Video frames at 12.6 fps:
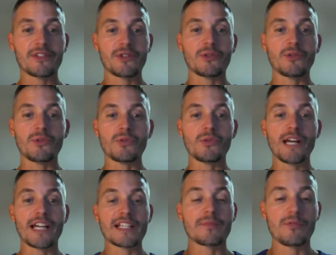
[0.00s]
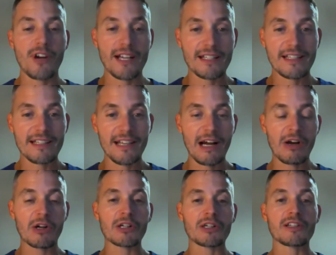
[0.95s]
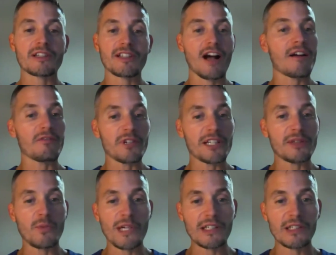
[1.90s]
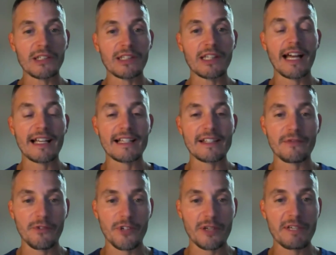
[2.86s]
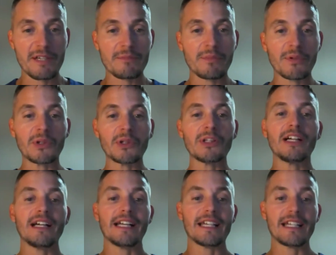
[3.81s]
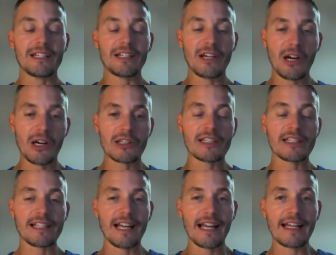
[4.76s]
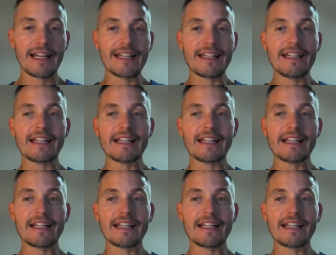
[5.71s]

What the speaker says: to express our sovereign will as a free people in our society.